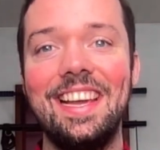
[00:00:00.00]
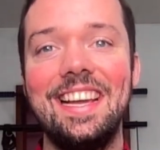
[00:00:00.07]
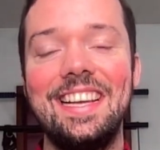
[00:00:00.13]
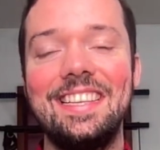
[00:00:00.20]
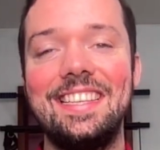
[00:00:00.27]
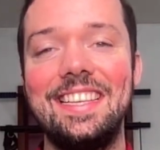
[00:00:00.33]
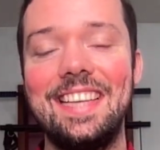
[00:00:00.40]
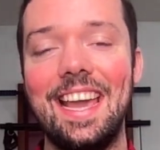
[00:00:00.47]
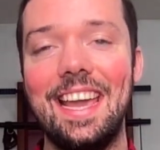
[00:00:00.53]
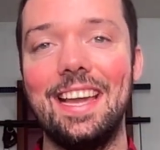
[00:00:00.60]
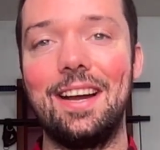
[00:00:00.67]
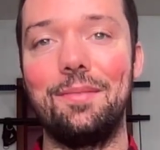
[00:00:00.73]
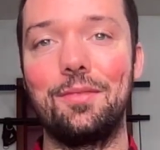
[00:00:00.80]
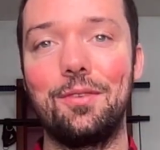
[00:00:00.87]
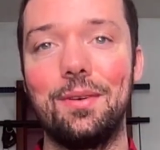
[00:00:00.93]
today
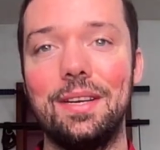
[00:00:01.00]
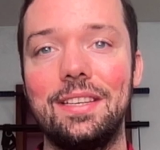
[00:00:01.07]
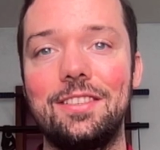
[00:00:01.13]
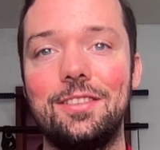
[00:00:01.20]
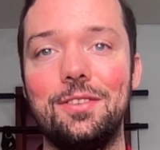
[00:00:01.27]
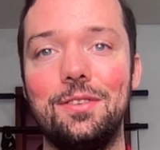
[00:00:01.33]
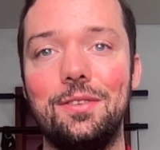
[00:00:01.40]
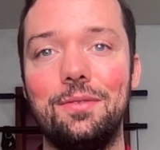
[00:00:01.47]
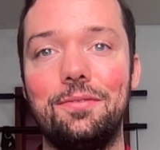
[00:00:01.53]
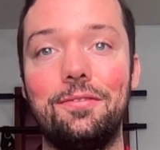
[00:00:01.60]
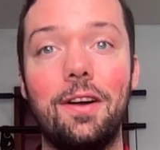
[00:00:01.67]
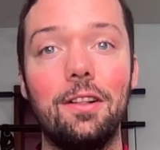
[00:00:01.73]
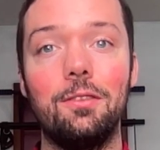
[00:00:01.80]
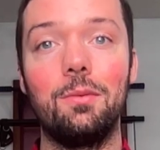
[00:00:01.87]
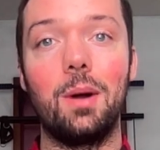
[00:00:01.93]
I'm going to
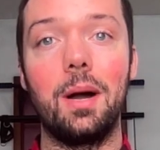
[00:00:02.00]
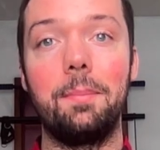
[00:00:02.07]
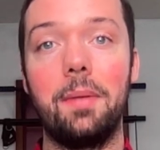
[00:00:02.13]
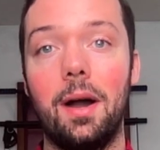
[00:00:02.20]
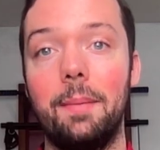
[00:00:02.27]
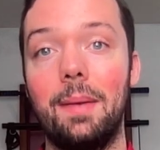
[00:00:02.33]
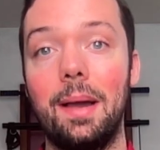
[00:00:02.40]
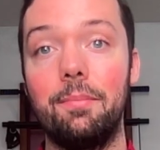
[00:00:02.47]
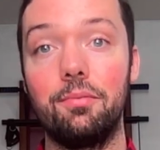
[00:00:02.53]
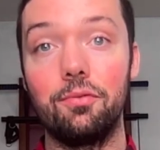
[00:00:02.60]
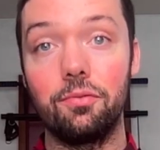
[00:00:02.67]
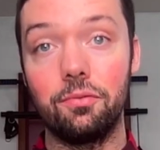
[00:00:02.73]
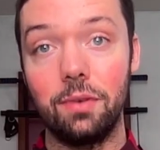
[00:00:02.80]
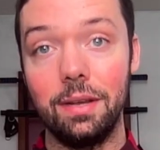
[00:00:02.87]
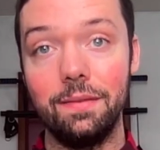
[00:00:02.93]
follow up on my
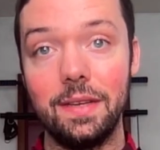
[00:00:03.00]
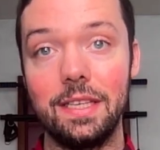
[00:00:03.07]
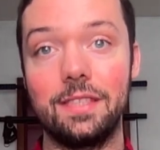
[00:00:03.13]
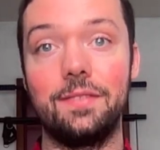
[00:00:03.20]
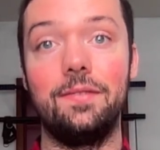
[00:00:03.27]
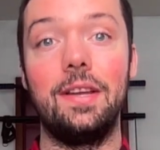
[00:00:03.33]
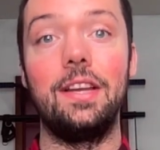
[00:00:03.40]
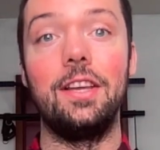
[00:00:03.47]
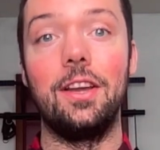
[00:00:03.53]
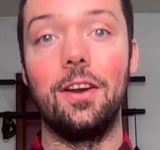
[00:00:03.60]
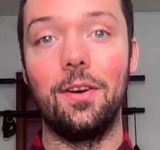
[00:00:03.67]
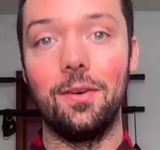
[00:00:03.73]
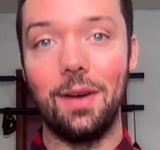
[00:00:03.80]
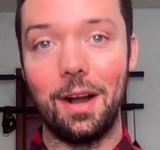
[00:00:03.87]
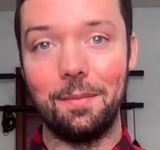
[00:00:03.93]
previous
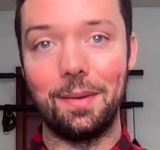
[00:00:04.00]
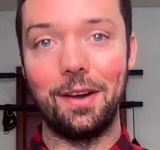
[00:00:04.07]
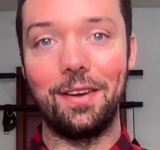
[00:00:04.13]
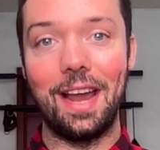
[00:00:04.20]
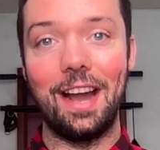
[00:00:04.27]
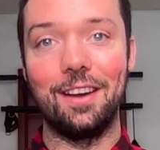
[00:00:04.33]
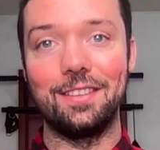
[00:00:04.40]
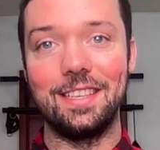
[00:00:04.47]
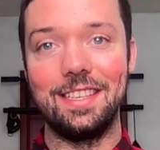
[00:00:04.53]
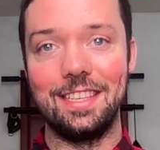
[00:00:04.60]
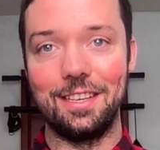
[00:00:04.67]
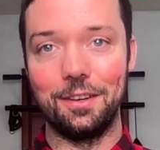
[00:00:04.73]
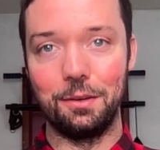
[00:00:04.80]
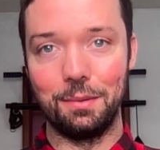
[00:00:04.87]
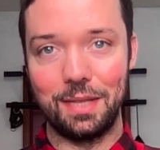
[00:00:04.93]
video about how to
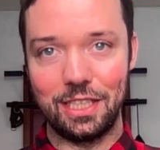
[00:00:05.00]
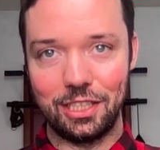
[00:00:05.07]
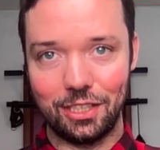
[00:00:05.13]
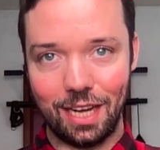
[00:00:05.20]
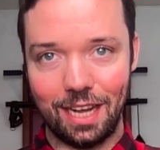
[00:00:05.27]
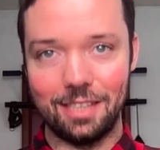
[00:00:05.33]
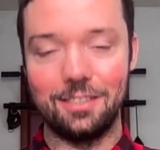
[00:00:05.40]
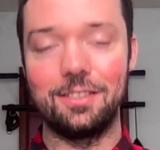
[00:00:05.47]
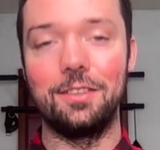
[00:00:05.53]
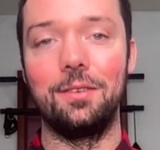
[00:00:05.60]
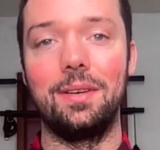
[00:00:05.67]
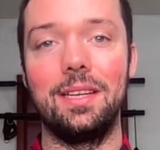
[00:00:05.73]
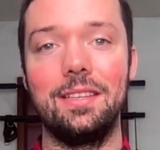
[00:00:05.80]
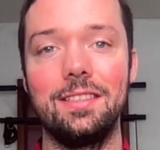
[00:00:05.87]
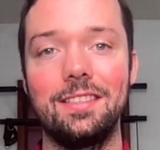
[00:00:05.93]
deal with shy
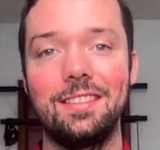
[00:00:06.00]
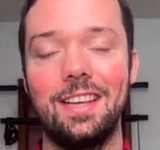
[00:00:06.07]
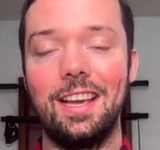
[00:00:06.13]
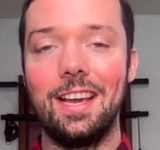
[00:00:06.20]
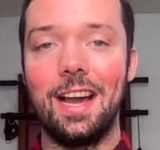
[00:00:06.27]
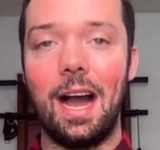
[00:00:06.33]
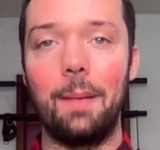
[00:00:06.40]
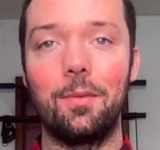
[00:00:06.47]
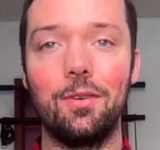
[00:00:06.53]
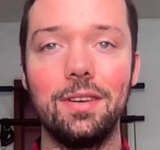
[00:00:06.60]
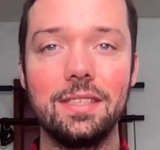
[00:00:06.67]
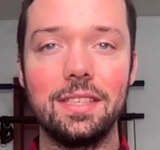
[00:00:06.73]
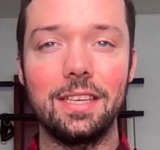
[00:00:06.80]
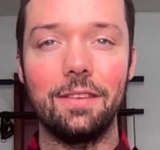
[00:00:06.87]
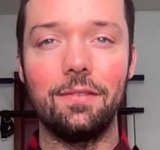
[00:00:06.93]
students. I'm going
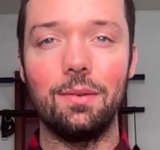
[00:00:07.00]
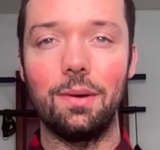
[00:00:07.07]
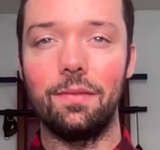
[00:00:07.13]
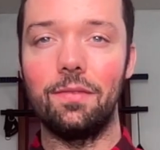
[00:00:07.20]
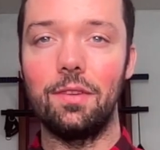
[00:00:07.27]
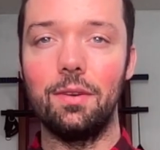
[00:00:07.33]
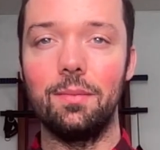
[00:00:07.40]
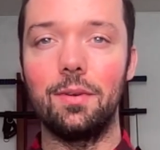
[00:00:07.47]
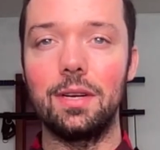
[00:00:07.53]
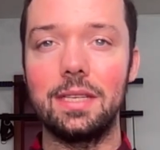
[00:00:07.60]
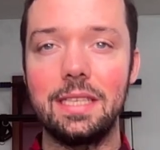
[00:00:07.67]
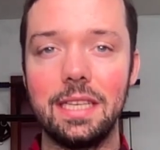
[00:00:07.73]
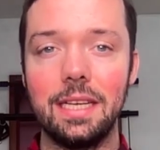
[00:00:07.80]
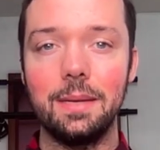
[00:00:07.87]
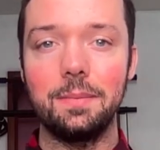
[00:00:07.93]
to give you a few more
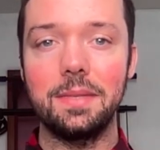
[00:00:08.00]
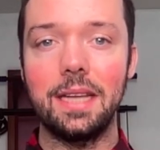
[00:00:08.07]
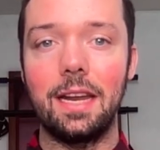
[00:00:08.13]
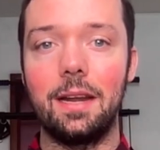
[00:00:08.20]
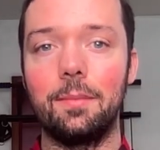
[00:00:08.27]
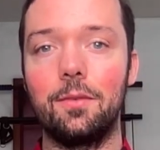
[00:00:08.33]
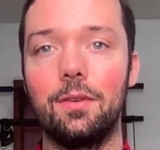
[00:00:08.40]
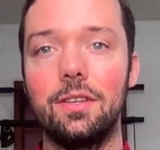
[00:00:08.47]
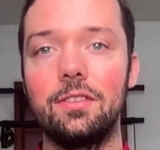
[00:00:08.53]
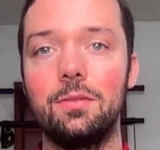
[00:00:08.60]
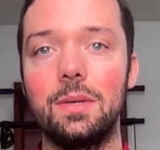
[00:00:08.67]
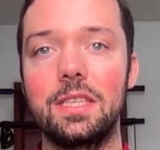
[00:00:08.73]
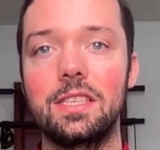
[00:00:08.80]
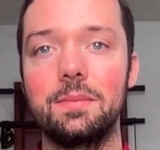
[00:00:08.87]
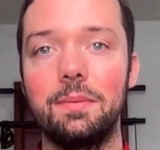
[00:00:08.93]
tips and I'm going to
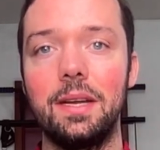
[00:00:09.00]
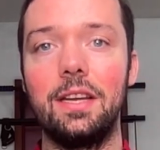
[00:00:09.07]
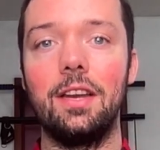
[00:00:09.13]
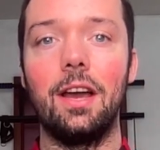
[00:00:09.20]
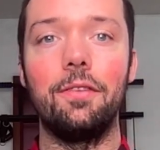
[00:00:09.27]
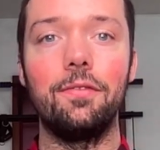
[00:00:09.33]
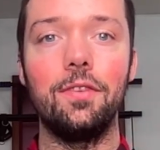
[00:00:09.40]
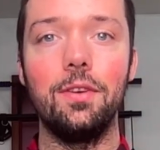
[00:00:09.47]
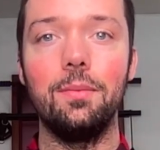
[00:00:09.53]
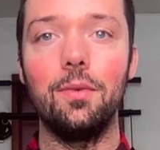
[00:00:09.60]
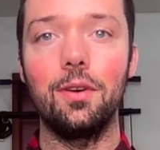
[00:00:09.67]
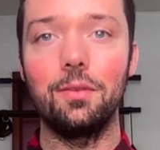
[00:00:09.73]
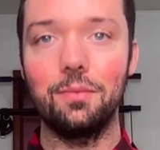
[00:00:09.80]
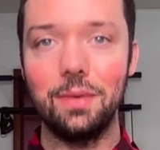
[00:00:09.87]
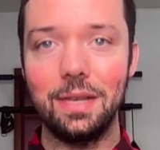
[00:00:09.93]
explain a few
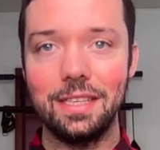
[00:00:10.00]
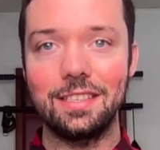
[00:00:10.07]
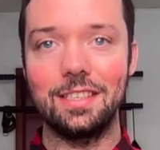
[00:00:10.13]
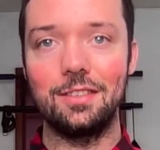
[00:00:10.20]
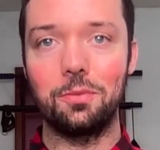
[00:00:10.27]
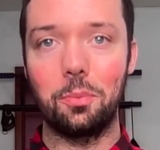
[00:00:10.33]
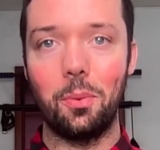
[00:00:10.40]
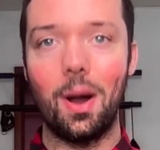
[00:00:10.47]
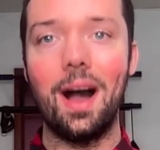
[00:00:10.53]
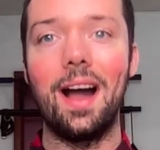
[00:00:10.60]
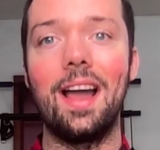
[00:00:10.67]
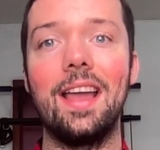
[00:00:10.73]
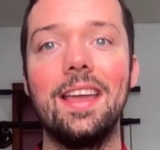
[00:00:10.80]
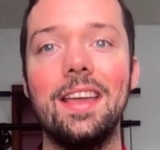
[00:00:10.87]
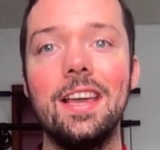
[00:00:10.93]
more reasons
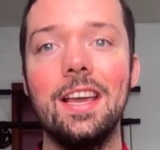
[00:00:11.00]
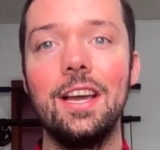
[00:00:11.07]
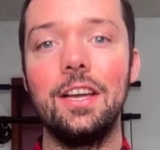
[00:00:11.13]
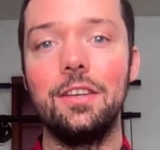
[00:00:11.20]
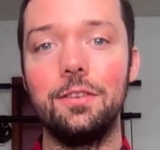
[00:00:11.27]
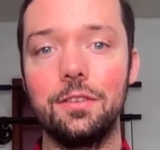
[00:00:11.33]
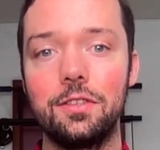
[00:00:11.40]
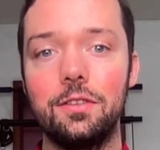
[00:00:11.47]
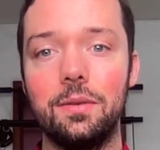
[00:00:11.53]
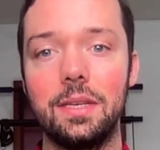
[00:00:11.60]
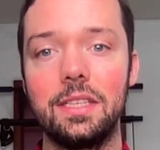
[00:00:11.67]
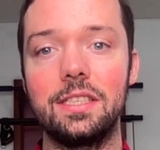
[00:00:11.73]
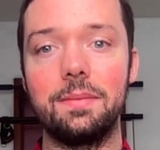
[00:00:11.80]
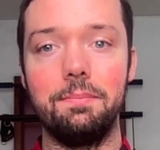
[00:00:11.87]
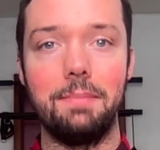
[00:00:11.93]
why your
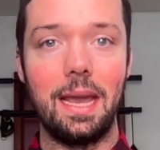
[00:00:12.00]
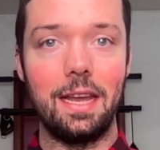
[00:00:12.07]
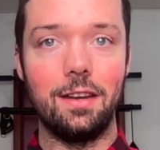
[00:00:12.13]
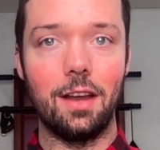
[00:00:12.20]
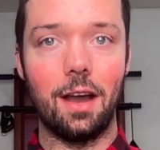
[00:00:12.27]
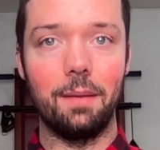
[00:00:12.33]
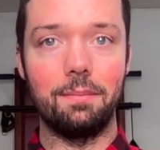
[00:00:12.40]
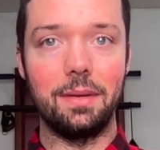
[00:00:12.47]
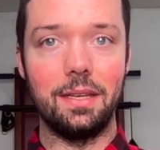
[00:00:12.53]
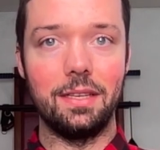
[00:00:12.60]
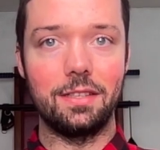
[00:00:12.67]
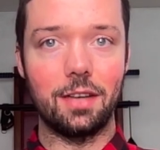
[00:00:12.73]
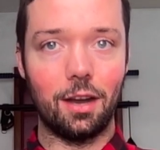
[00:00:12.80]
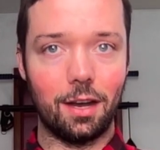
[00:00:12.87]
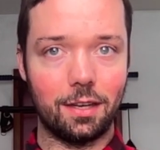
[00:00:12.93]
students may not be
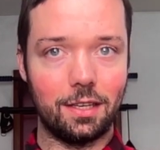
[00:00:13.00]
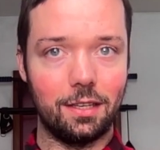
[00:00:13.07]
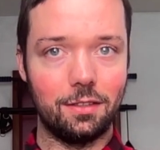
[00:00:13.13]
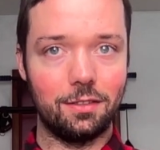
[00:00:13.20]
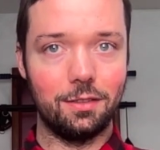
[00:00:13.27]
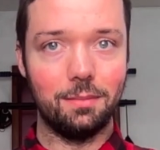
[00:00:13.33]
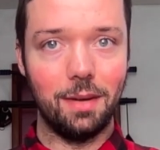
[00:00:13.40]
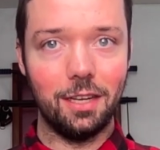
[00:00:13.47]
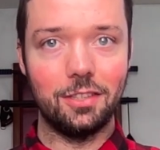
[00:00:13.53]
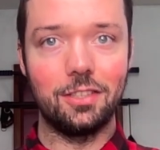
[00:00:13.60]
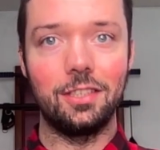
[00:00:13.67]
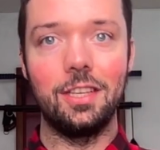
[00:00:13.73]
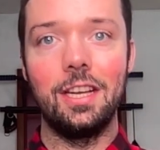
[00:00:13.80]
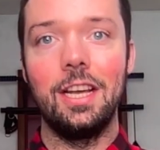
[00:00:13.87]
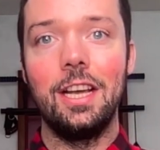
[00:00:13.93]
talking too much.
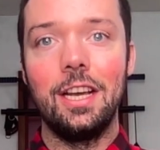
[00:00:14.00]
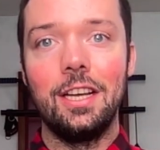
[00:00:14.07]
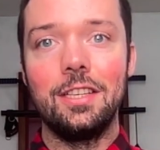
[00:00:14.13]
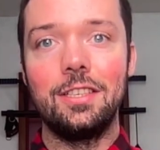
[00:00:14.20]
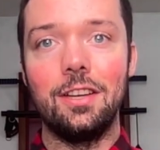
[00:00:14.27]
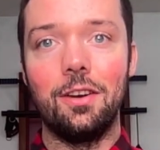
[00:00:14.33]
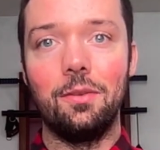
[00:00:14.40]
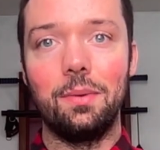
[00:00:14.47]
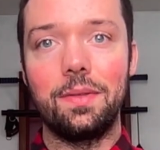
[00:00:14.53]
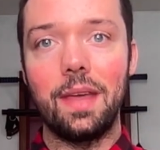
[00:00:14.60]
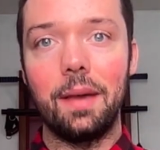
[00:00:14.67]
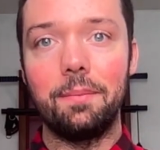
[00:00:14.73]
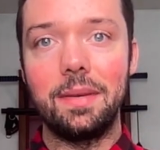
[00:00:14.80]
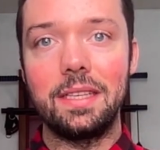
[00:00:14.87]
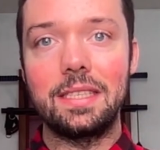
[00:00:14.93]
So with
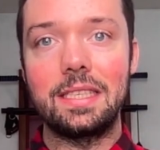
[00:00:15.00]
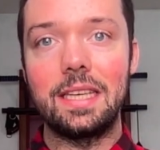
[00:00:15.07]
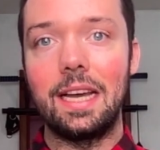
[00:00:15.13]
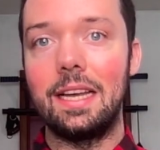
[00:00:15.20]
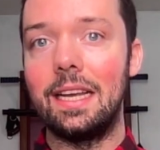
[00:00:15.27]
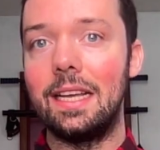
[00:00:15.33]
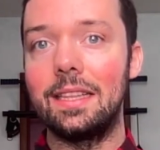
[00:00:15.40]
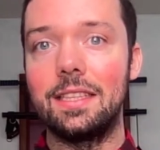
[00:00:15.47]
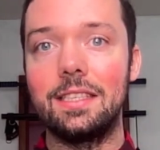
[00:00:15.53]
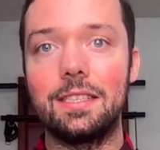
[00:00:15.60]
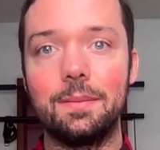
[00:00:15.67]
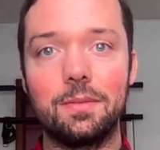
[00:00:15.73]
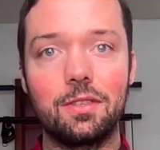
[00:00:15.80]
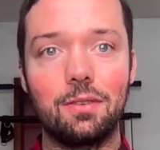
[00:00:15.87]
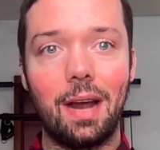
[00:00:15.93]
that being said, hit the
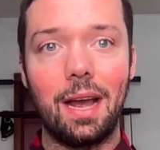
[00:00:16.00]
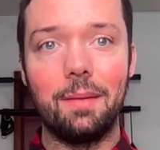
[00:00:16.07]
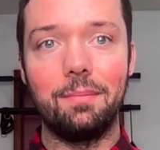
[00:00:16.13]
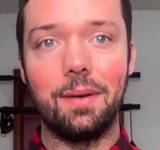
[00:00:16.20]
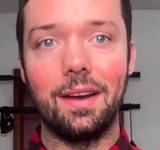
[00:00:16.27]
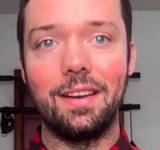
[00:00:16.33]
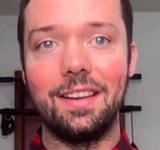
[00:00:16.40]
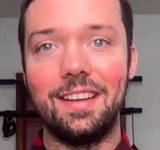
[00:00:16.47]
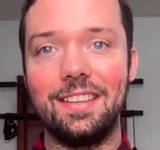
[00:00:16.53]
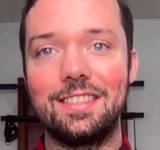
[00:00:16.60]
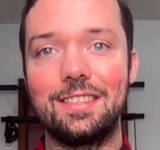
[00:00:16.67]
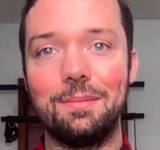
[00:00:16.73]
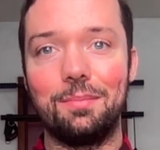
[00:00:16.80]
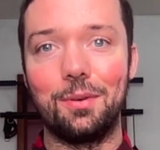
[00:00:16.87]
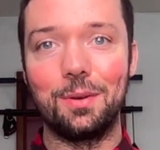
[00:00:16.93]
subscribe button,
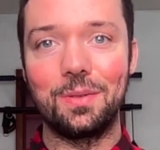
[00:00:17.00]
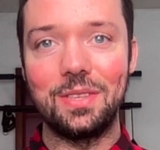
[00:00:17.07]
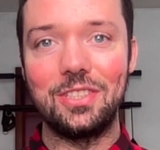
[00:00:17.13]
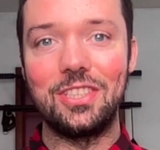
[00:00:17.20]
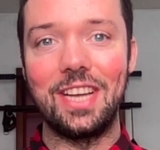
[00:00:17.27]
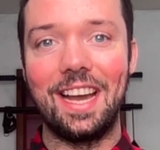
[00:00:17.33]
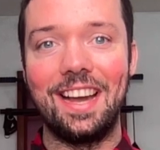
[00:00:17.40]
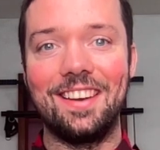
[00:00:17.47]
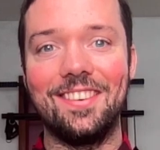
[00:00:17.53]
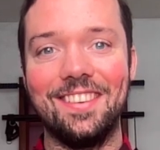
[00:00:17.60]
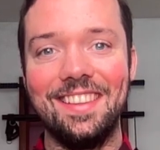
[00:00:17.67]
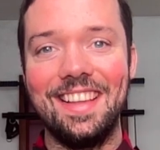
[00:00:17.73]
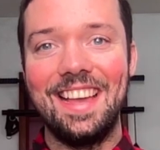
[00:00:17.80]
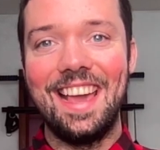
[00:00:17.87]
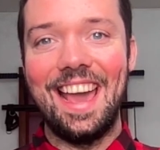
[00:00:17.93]
support the channel,
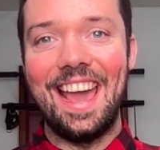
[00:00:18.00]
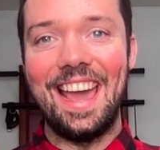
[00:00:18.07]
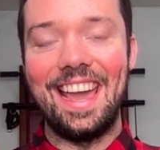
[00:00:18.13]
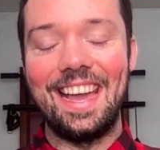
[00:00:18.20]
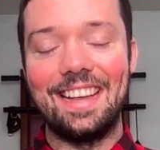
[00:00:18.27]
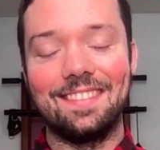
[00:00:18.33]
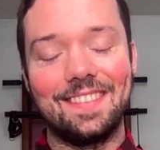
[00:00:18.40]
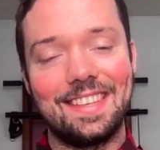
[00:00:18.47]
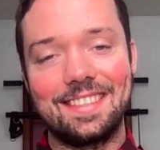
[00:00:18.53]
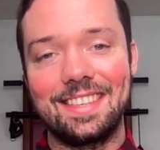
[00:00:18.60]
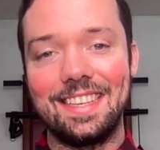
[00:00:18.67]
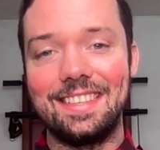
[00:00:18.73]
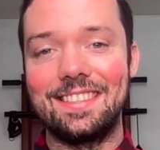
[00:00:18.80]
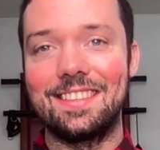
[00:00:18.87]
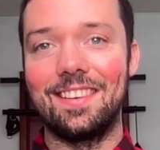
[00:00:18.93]
and let's
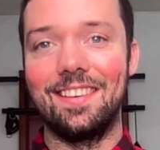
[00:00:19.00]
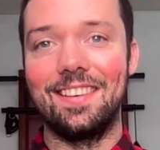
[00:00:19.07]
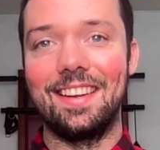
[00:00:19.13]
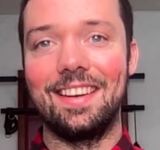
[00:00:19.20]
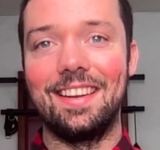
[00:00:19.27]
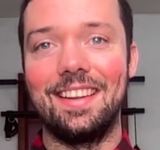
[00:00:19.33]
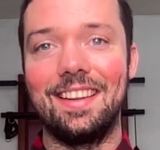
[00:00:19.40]
get started.